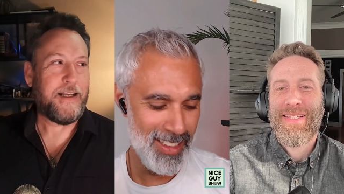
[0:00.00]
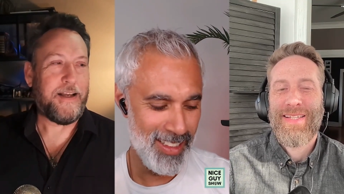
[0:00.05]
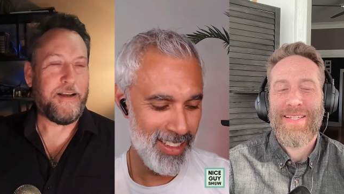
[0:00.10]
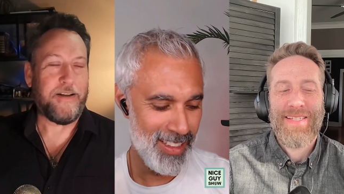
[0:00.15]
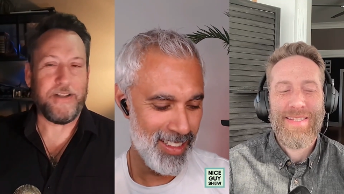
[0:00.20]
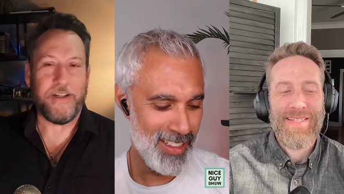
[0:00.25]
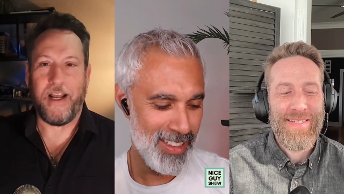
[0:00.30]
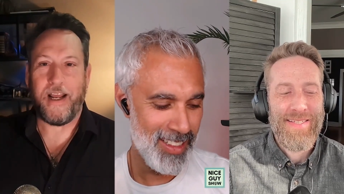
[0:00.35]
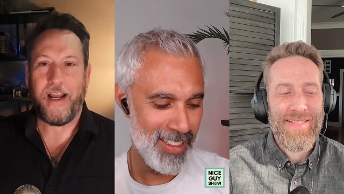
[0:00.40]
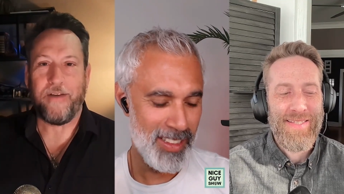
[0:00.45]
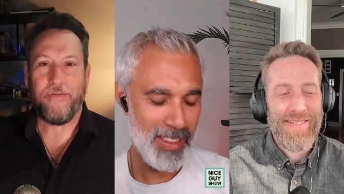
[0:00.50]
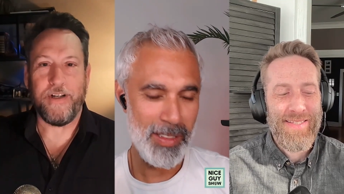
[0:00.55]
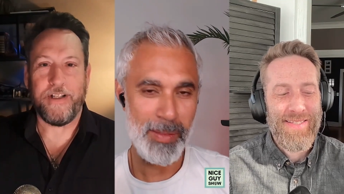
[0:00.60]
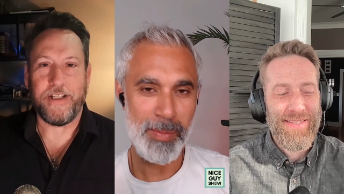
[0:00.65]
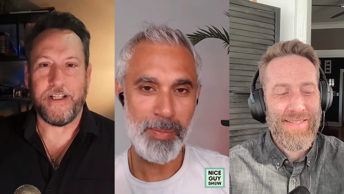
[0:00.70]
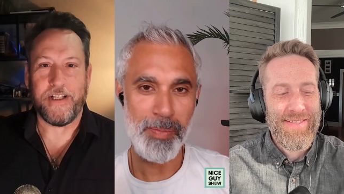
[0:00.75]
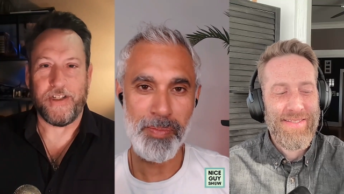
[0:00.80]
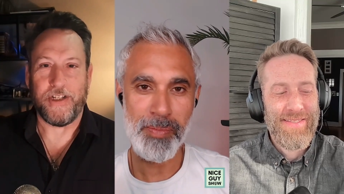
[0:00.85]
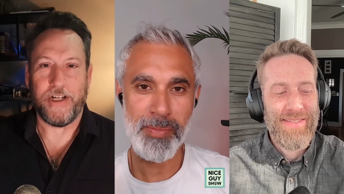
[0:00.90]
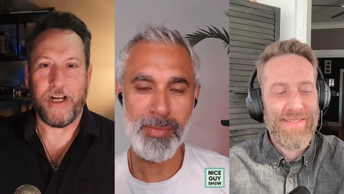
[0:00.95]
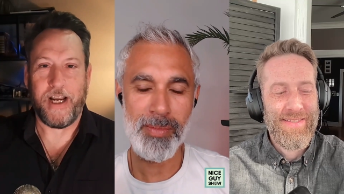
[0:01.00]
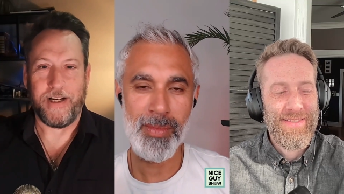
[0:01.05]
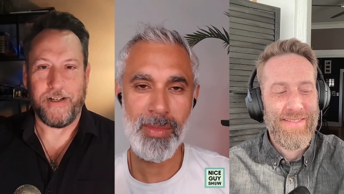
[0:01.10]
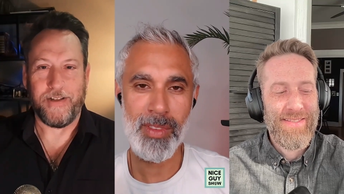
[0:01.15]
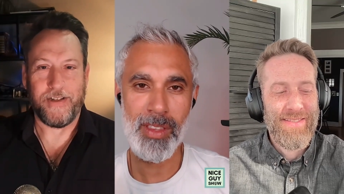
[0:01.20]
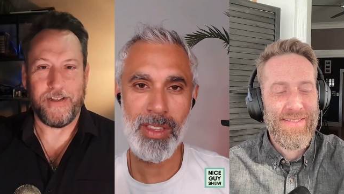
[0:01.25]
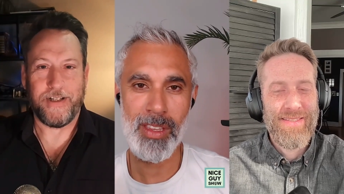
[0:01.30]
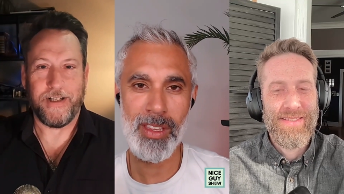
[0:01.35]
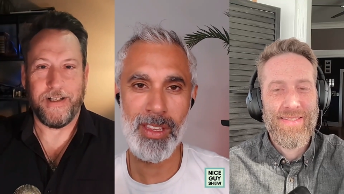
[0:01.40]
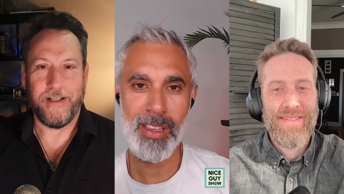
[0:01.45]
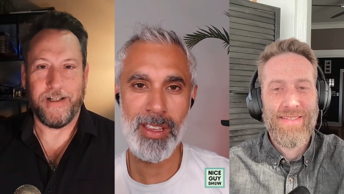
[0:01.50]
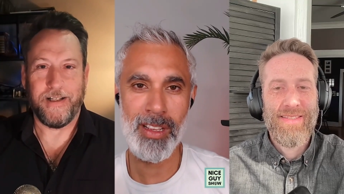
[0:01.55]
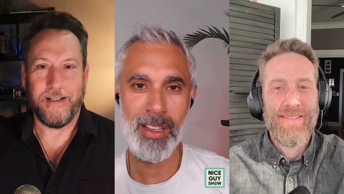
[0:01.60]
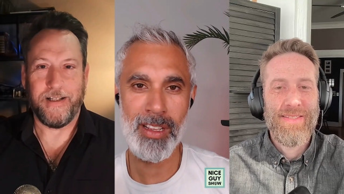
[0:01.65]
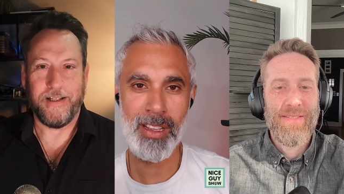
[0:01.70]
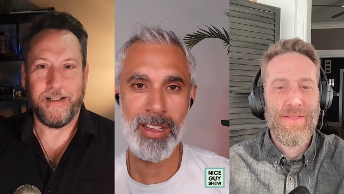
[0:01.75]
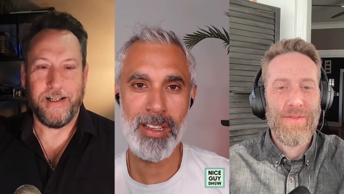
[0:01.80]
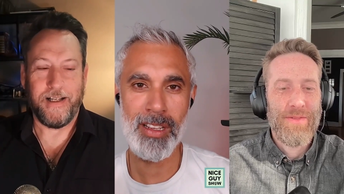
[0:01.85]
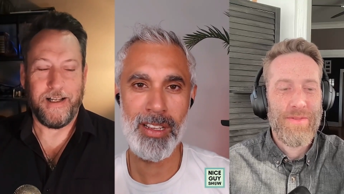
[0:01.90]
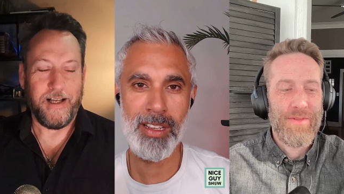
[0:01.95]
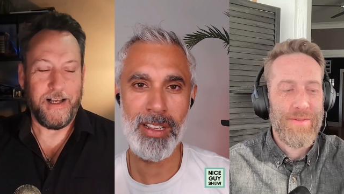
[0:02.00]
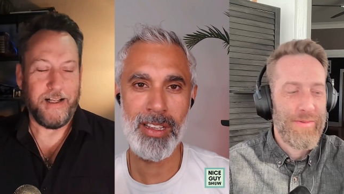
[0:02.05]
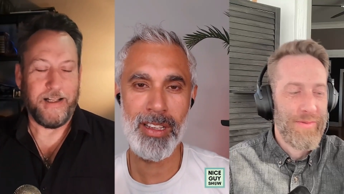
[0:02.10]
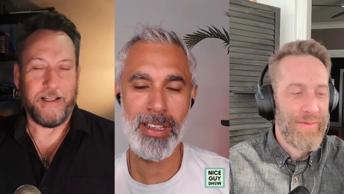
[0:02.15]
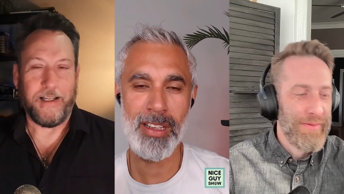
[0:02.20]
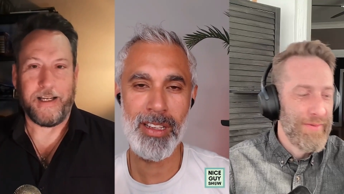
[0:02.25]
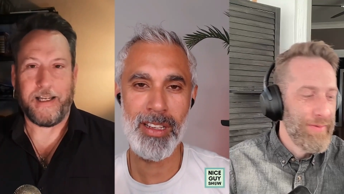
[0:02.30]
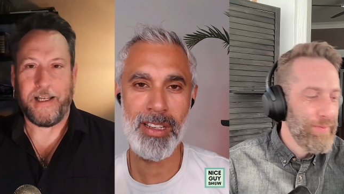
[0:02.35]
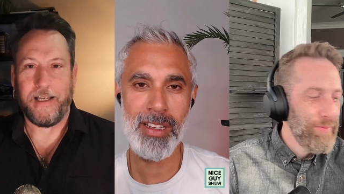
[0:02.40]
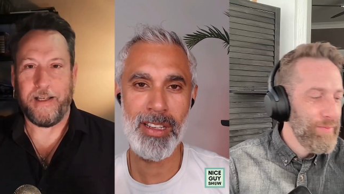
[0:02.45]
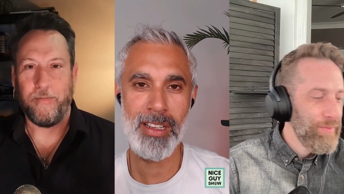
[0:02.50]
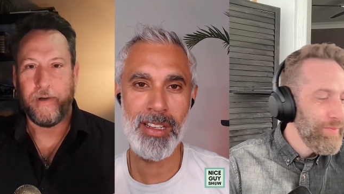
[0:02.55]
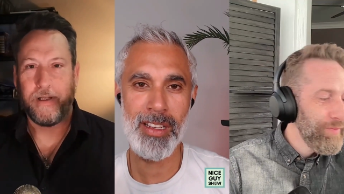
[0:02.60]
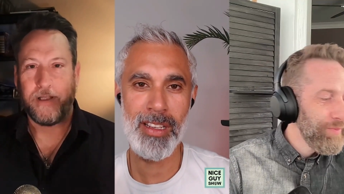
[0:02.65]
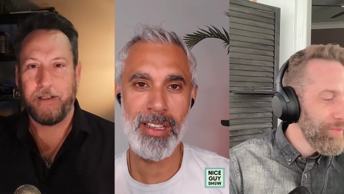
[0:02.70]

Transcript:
Speaker 1: it, everything changed. Like he met